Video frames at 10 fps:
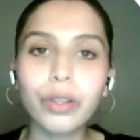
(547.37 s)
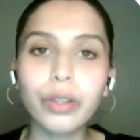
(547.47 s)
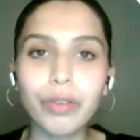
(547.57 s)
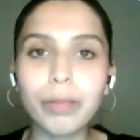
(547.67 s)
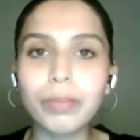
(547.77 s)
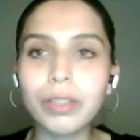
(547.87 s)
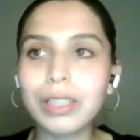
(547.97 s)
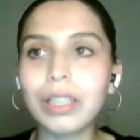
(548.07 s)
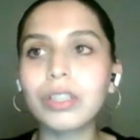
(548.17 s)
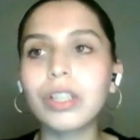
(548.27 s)
the red blood
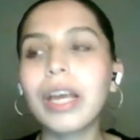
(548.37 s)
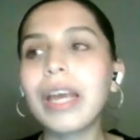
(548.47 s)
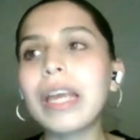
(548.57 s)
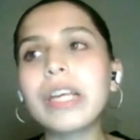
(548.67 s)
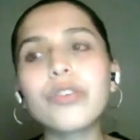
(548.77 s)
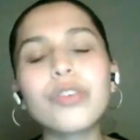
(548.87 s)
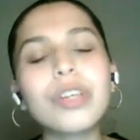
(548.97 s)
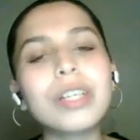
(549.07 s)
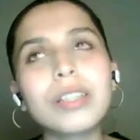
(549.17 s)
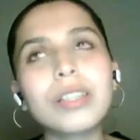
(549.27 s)
cells
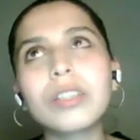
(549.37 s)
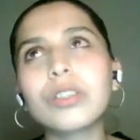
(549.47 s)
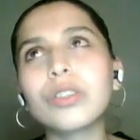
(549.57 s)
increases